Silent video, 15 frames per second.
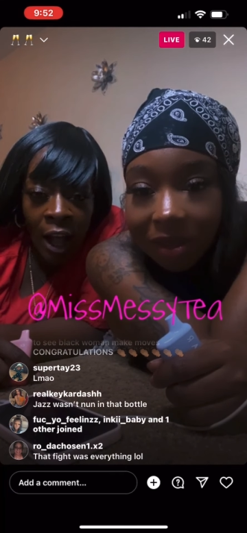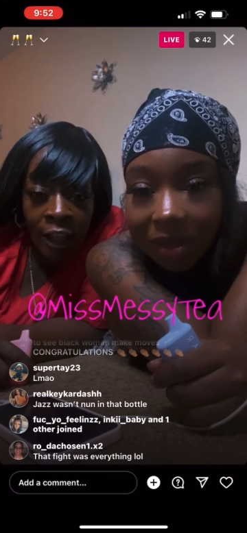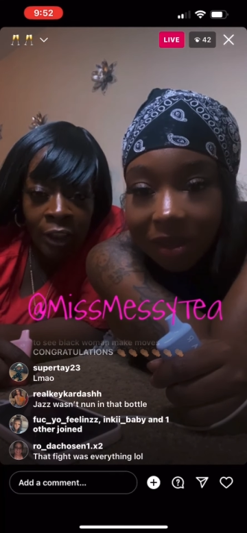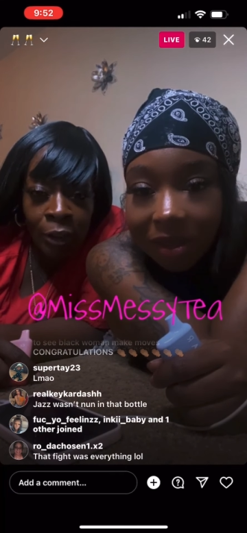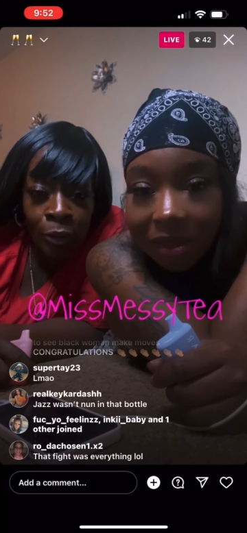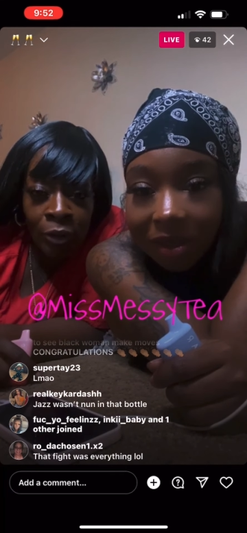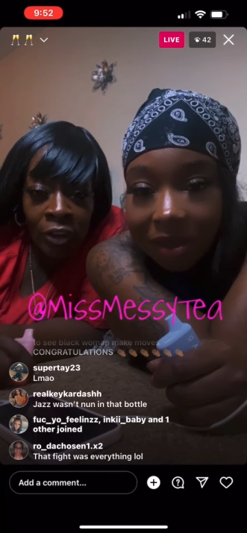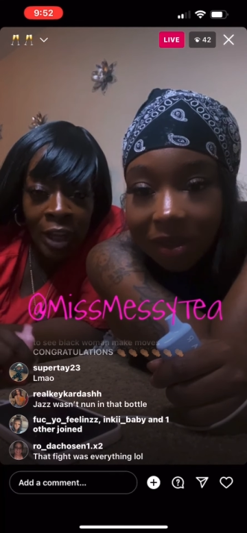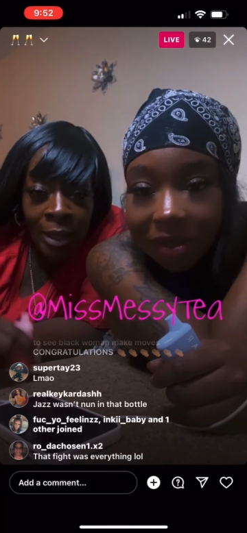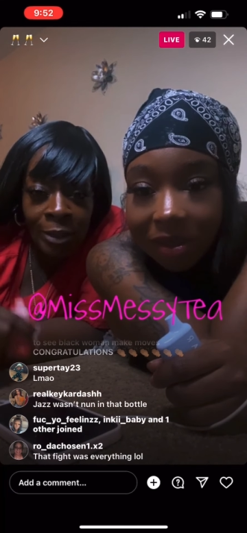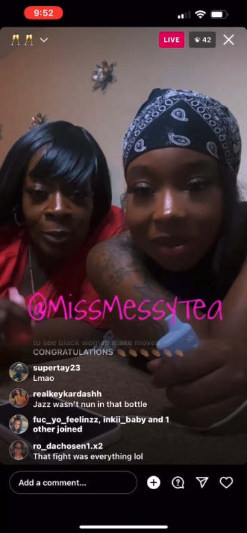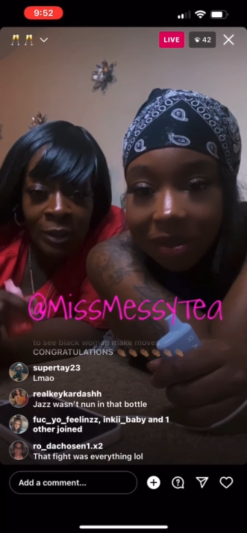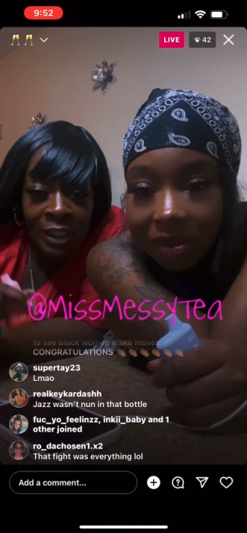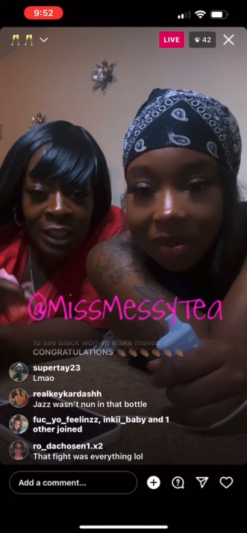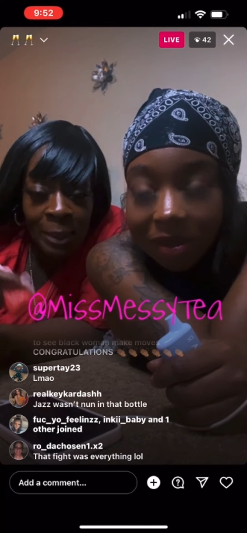Speaker 1: I knew
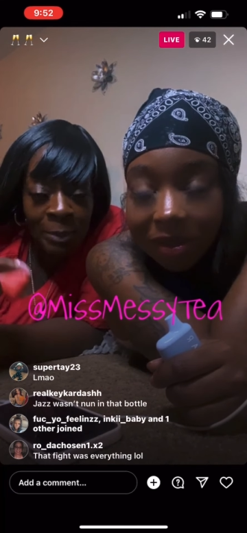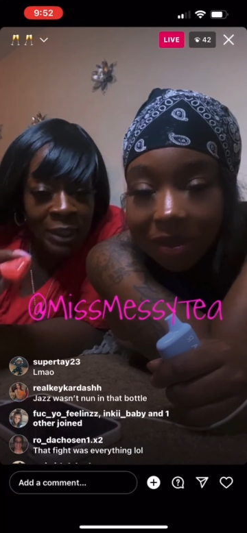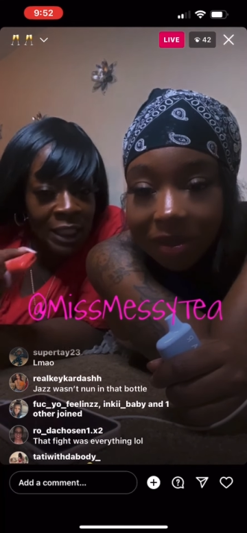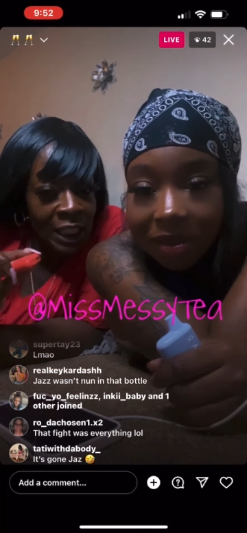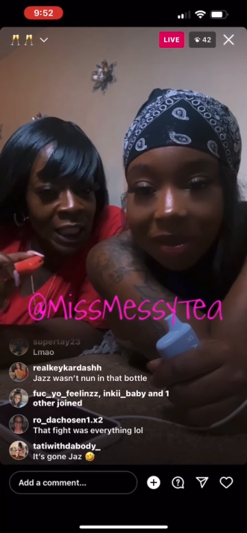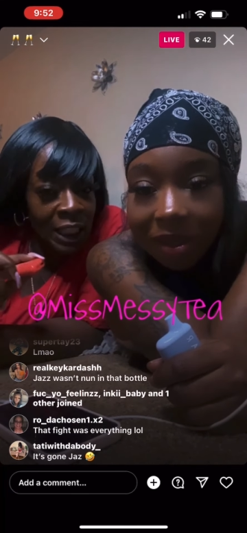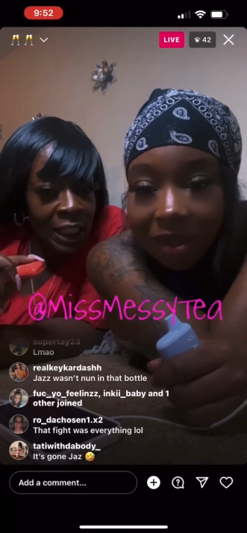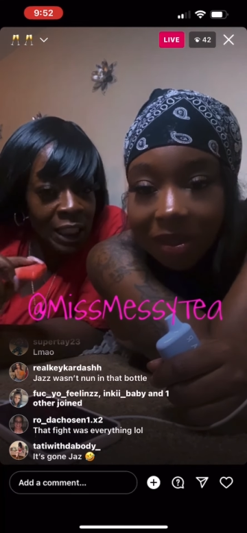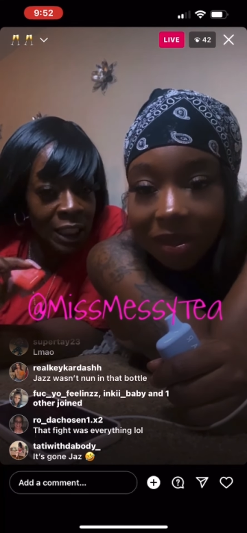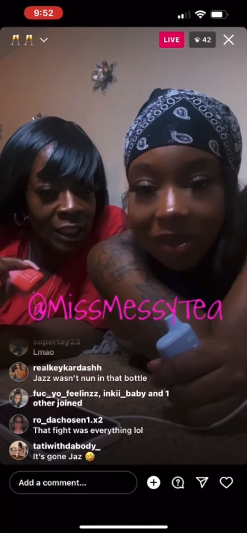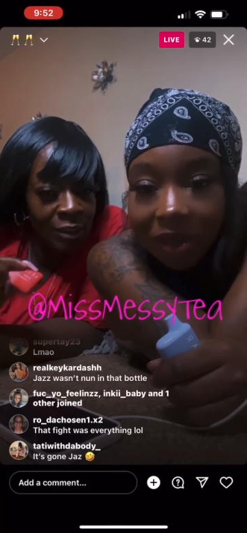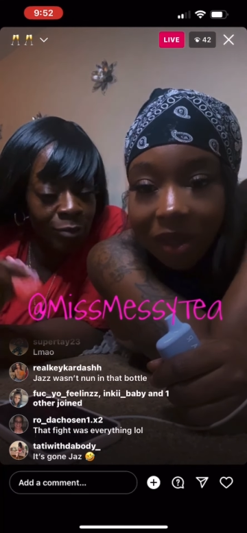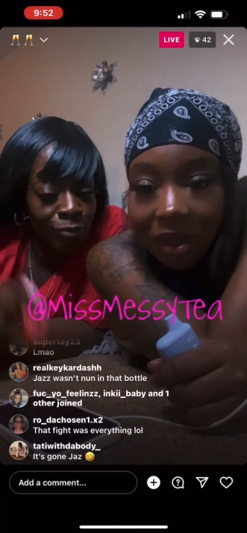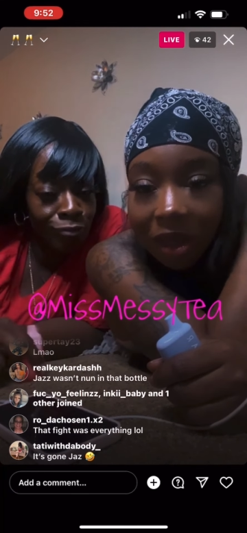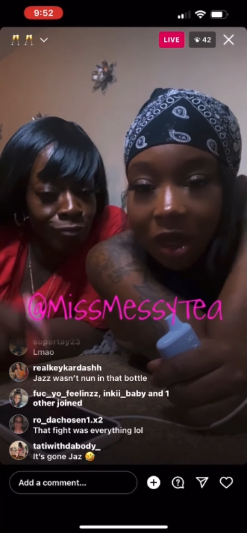Jazz was
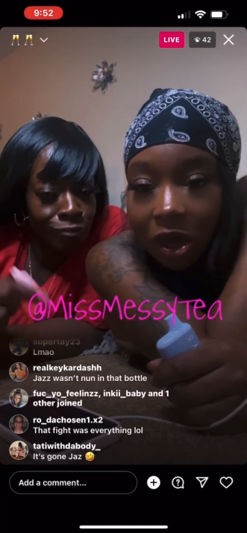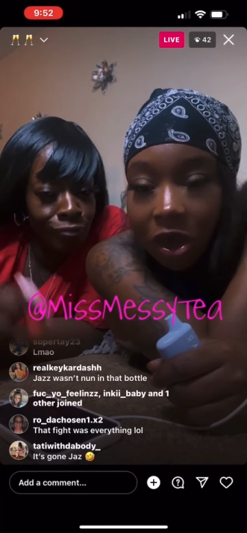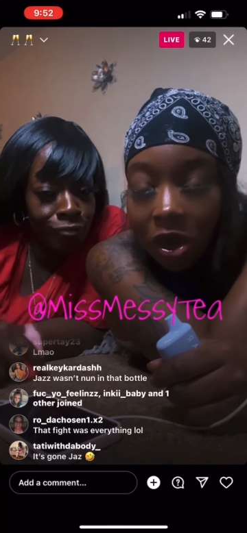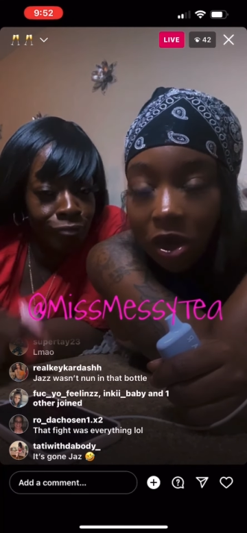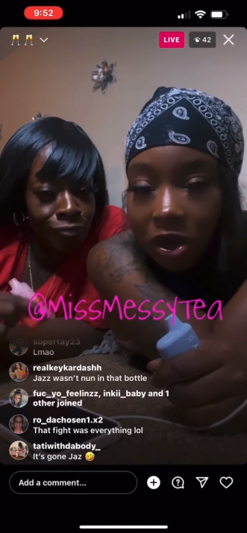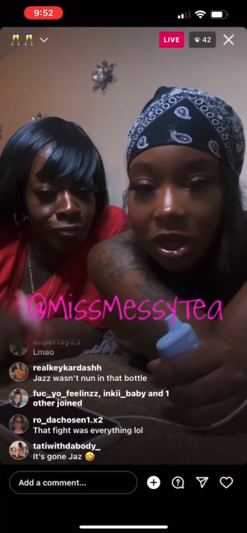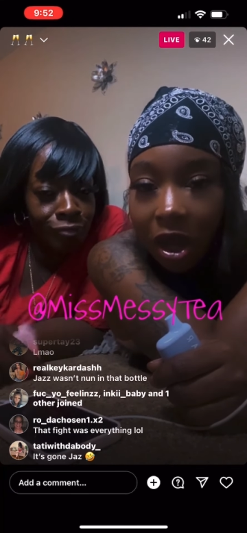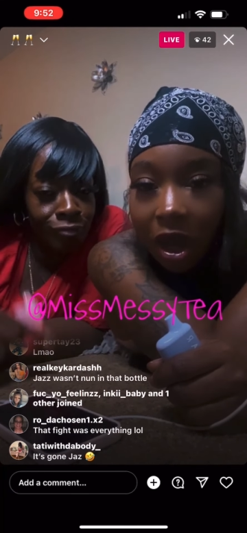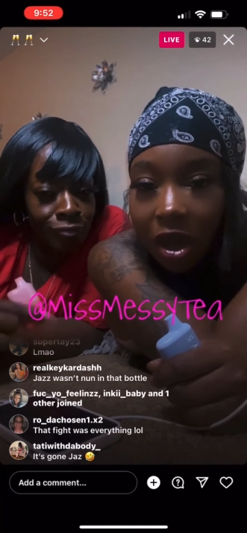tipsy. Oh,